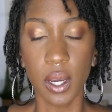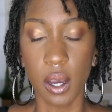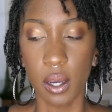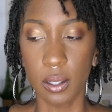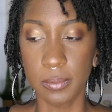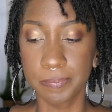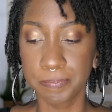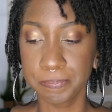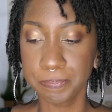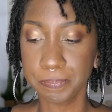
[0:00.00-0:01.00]

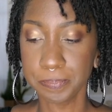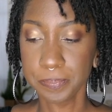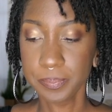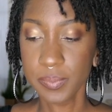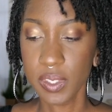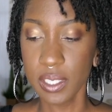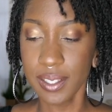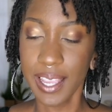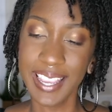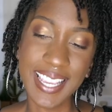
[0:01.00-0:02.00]

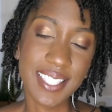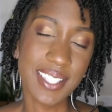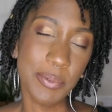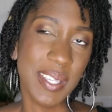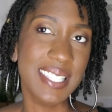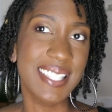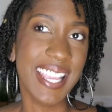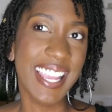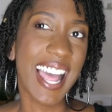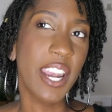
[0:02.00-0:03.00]
I guess we could
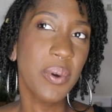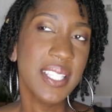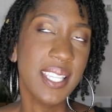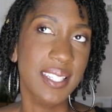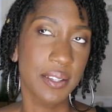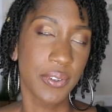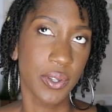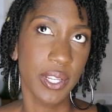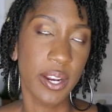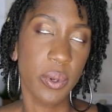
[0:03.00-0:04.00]
say, I don't want to say
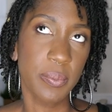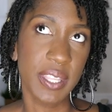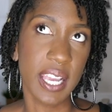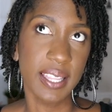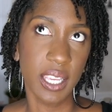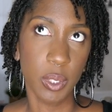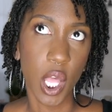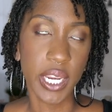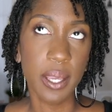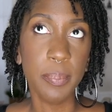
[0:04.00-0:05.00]
difficult, I don't want to put that label
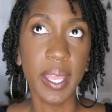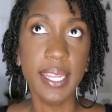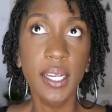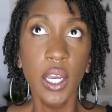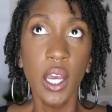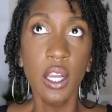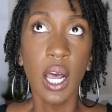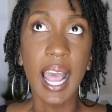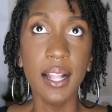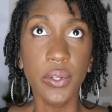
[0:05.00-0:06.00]
on it, but
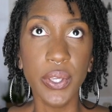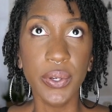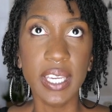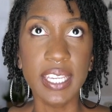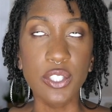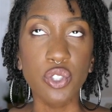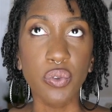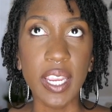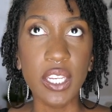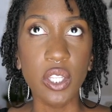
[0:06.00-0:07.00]
Alo Yoga can
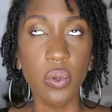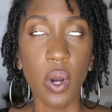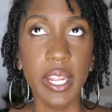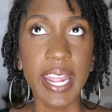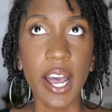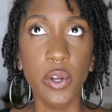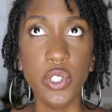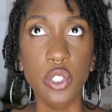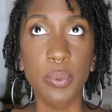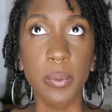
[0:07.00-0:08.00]
train you on how
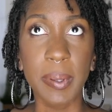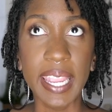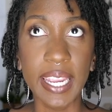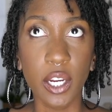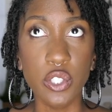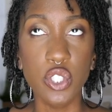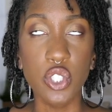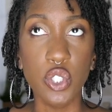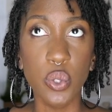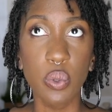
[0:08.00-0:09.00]
to prepare to
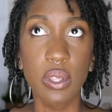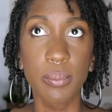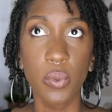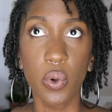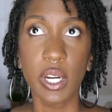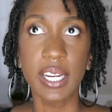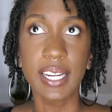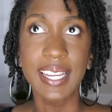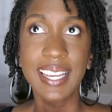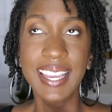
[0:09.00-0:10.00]
do the more
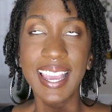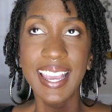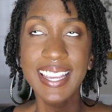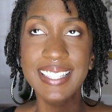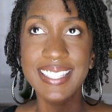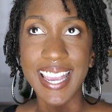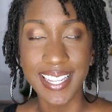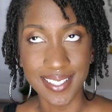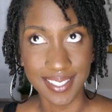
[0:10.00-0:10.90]
intense